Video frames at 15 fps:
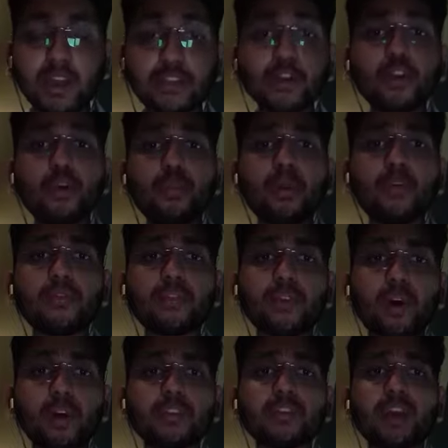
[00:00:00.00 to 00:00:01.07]
the group of
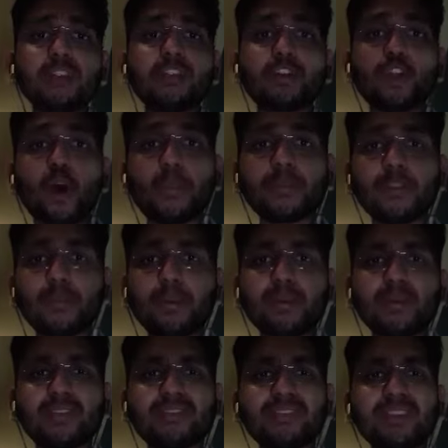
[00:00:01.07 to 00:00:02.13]
frogs at the top of the pit
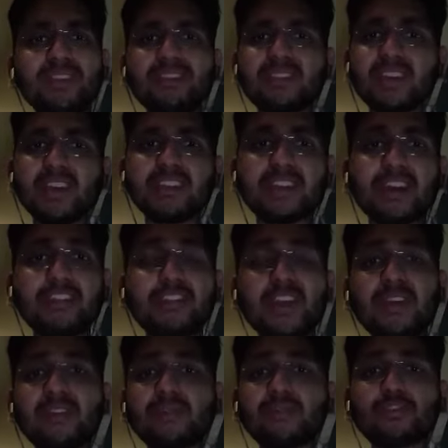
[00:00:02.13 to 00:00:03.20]
was still saying that
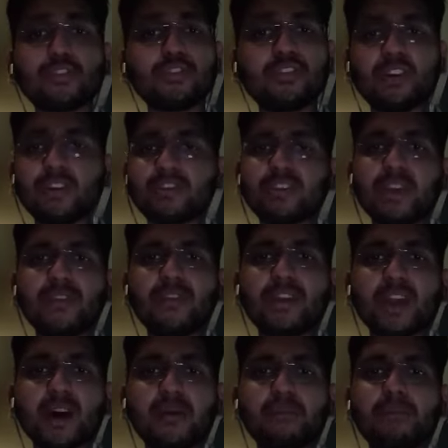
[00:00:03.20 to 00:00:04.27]
they should just give
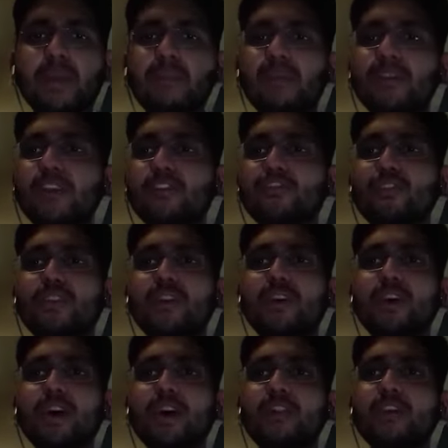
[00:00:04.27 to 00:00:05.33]
it up, maybe they
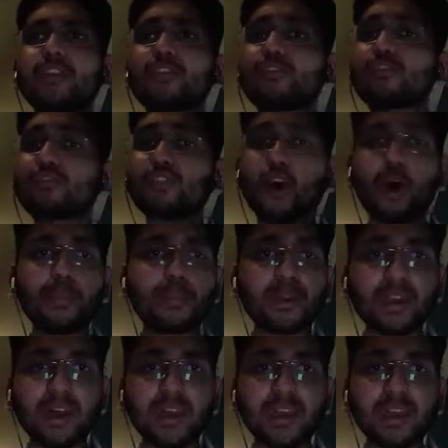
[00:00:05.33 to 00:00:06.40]
should stop
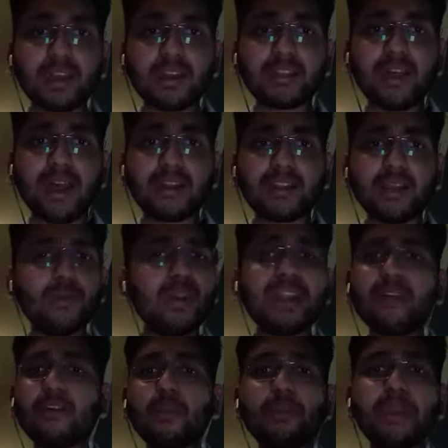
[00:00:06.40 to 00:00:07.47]
trying, that they will
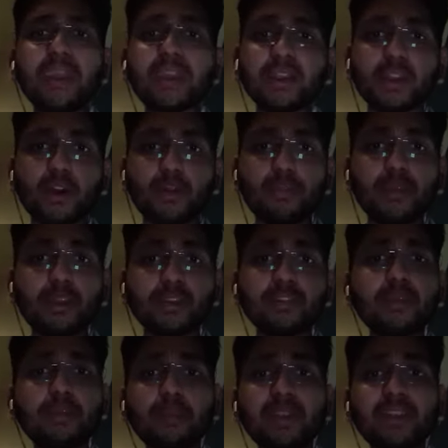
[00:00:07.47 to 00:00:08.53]
never make it out because
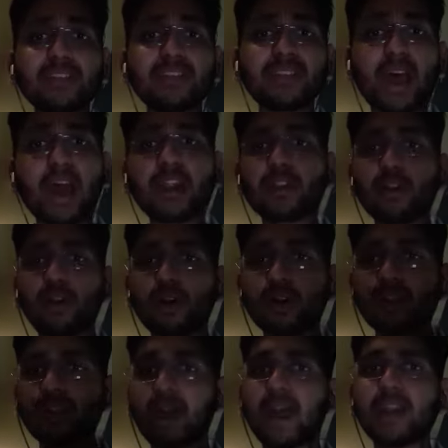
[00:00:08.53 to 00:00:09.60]
the pit is that long
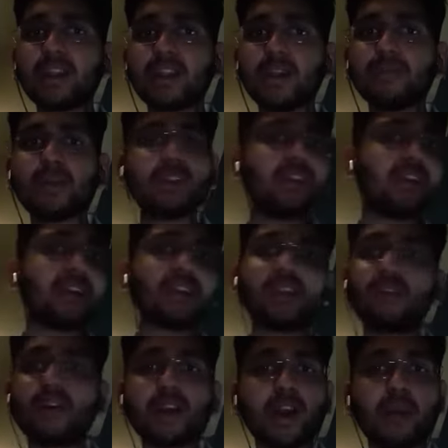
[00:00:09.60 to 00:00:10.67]
and that deep that they can
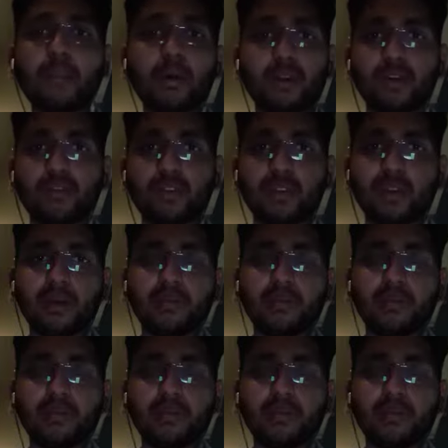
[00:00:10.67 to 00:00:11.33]
never come out of it.